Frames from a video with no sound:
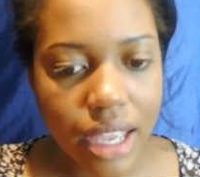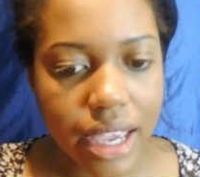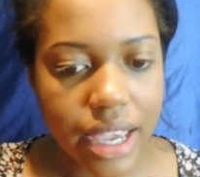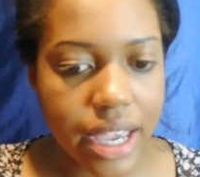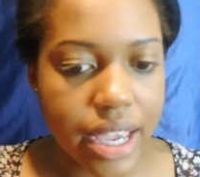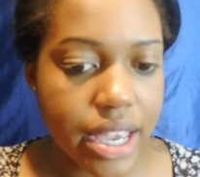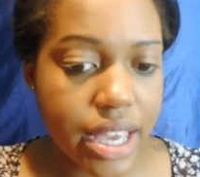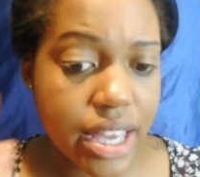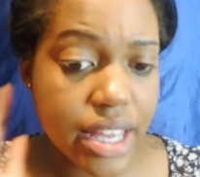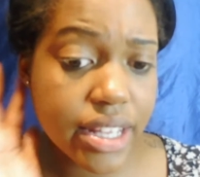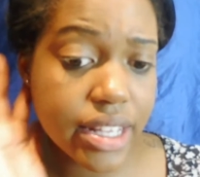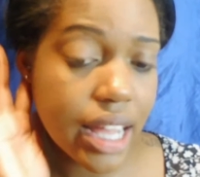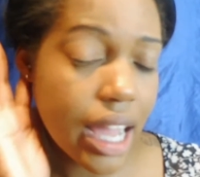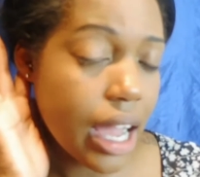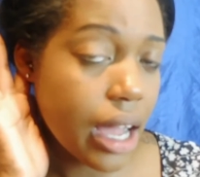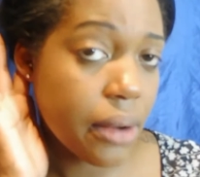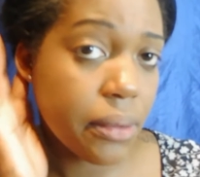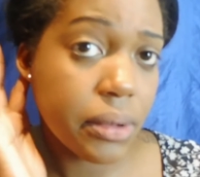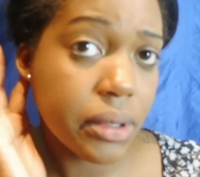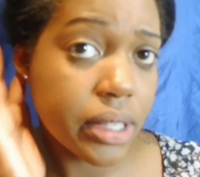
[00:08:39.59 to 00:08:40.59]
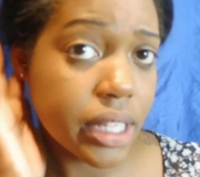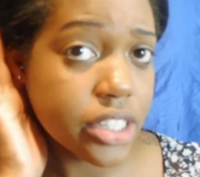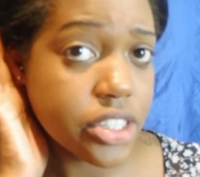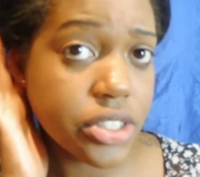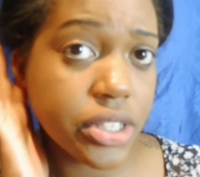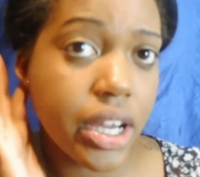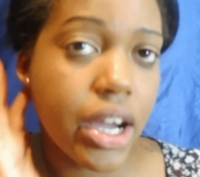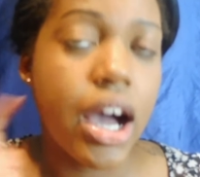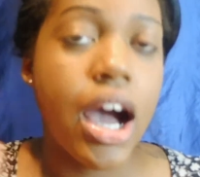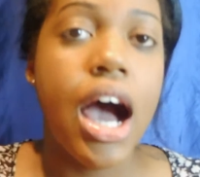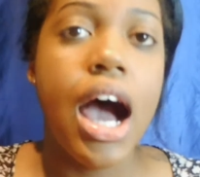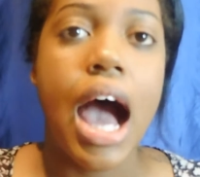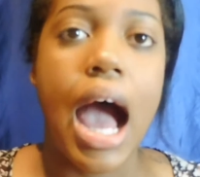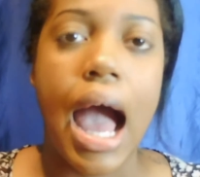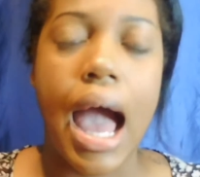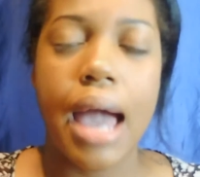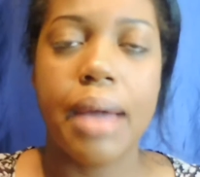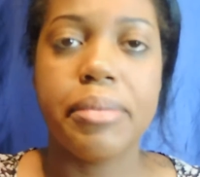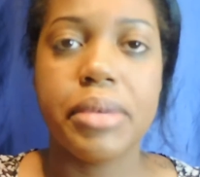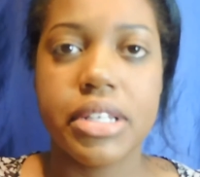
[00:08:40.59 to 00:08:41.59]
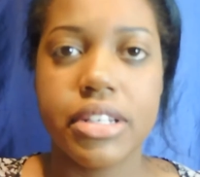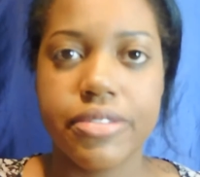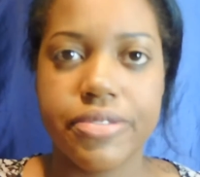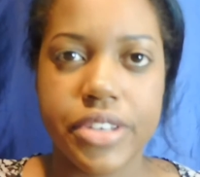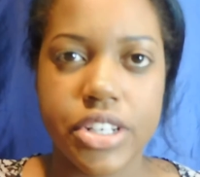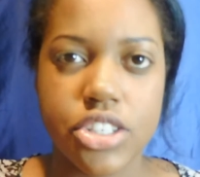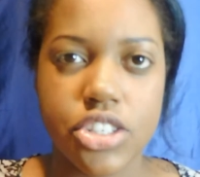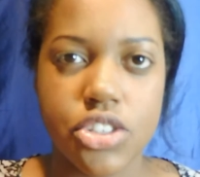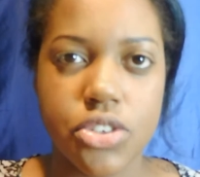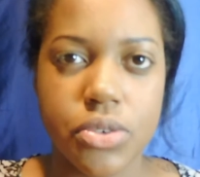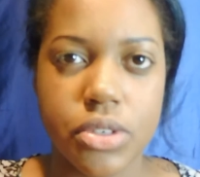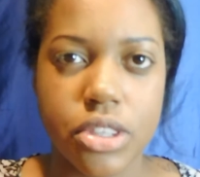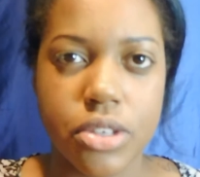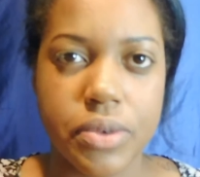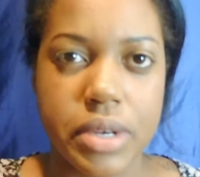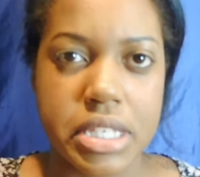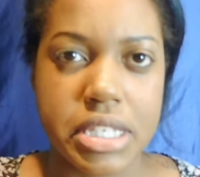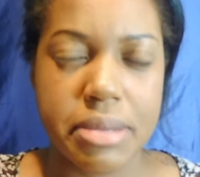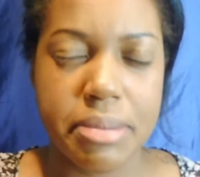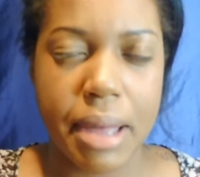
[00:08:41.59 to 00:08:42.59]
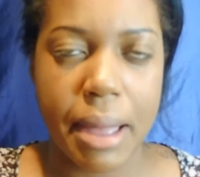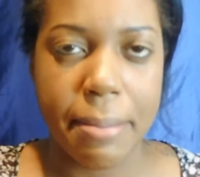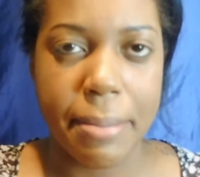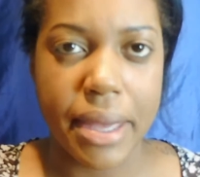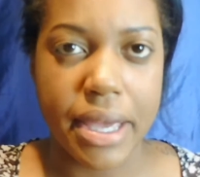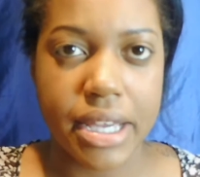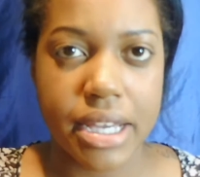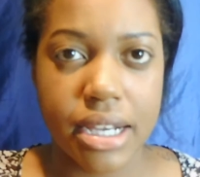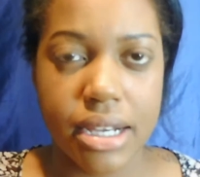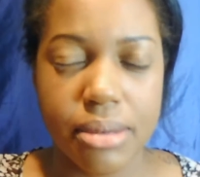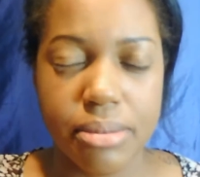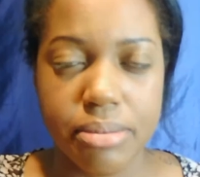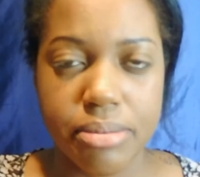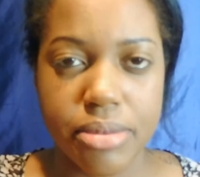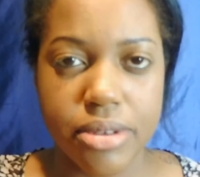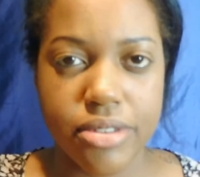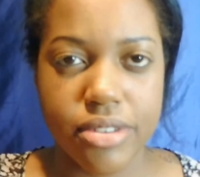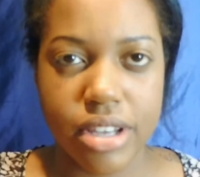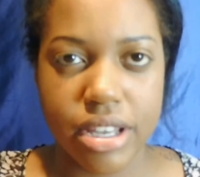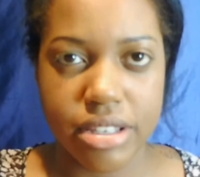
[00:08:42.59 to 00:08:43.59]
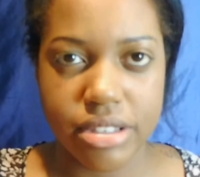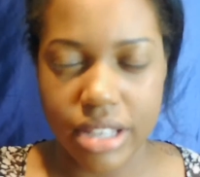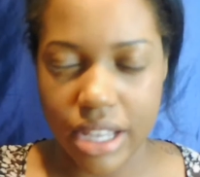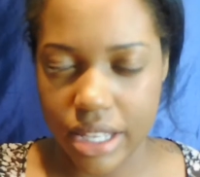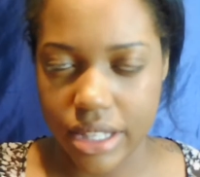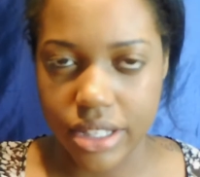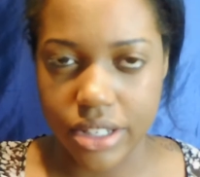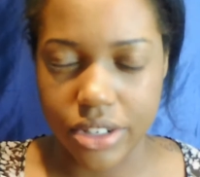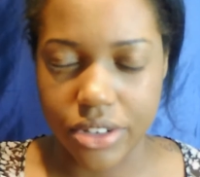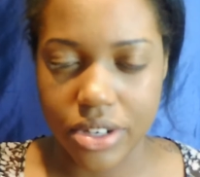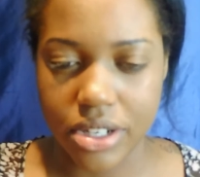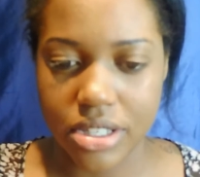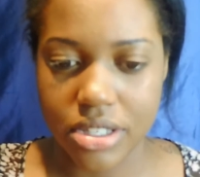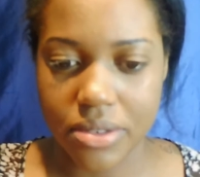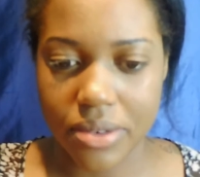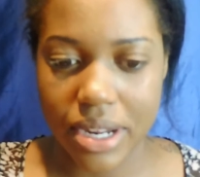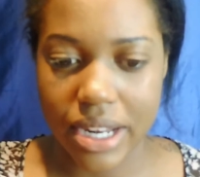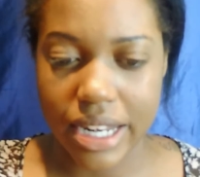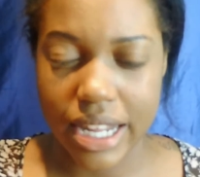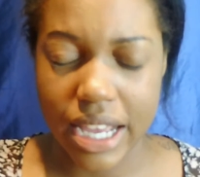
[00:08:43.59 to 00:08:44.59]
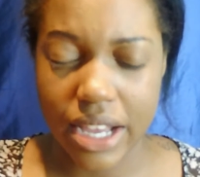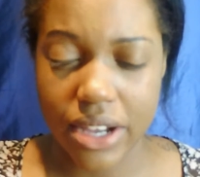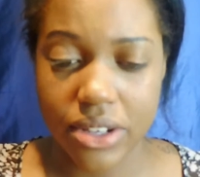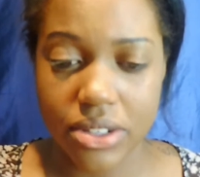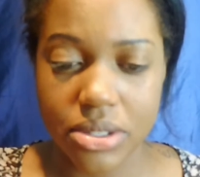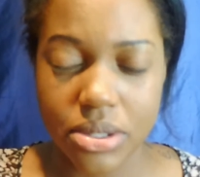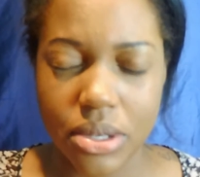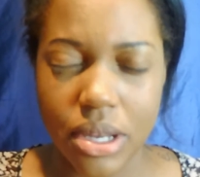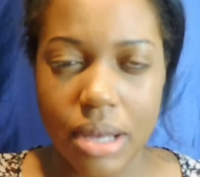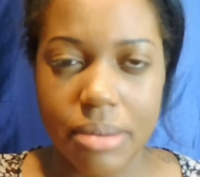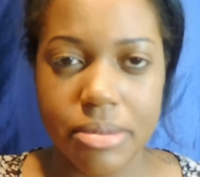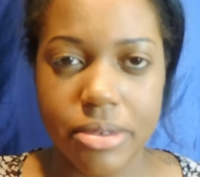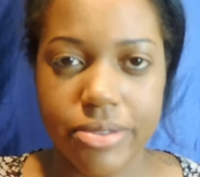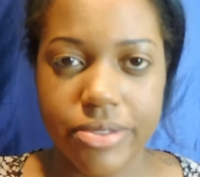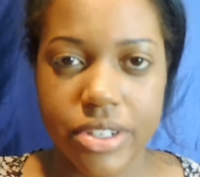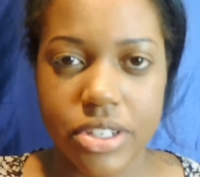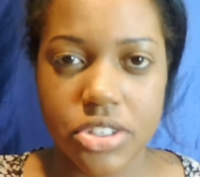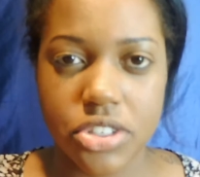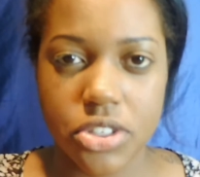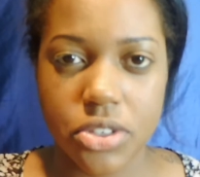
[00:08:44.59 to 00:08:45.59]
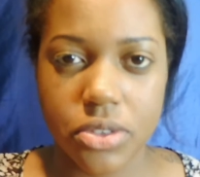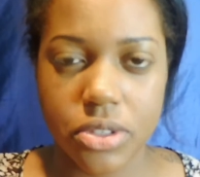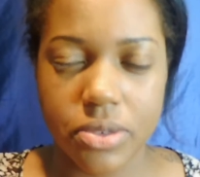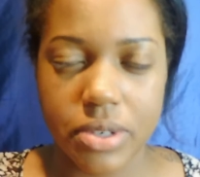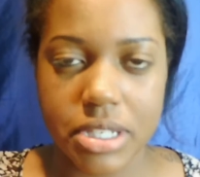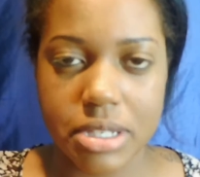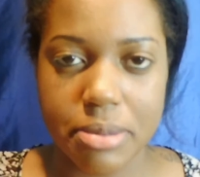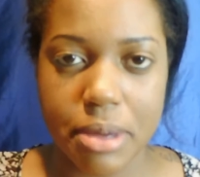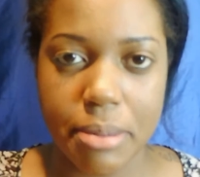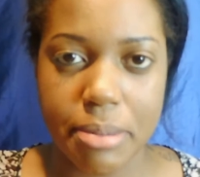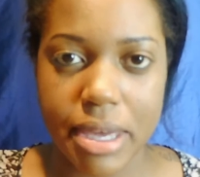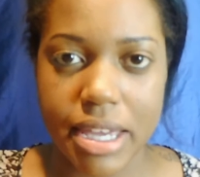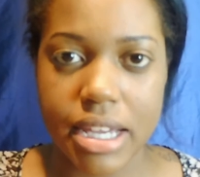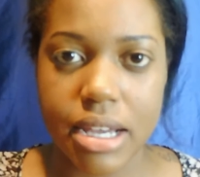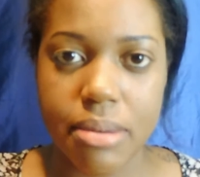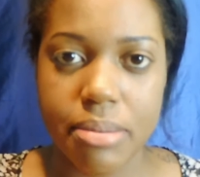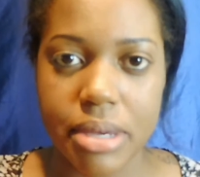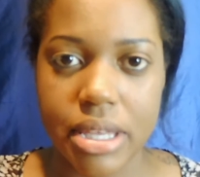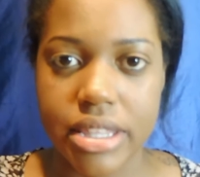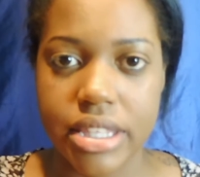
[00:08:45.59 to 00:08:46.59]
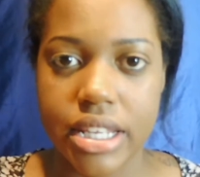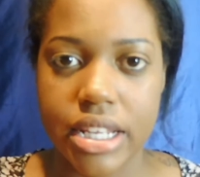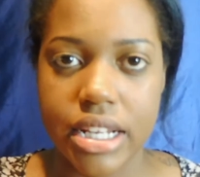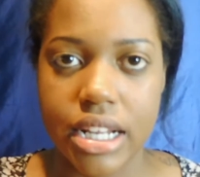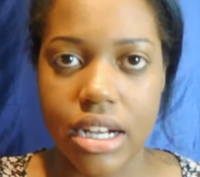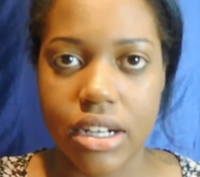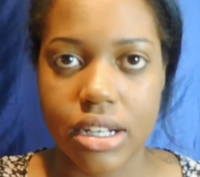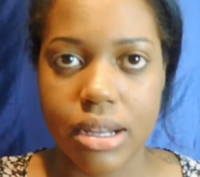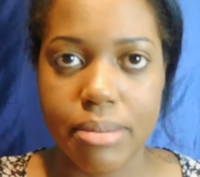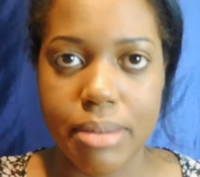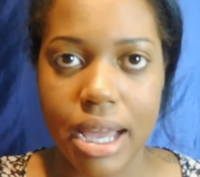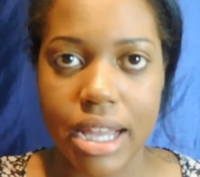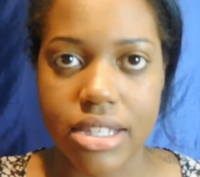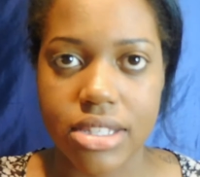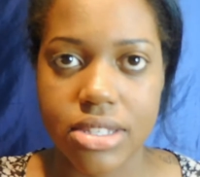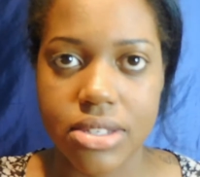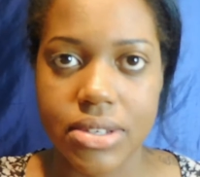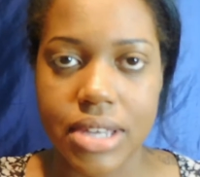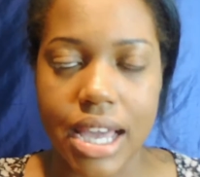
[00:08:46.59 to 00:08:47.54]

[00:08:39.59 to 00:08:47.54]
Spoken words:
and I will let you know. I'm gonna finish doing the rest of my makeup because I look crazy right now. So I'm gonna finish doing the rest of my makeup, and then I'll come back to you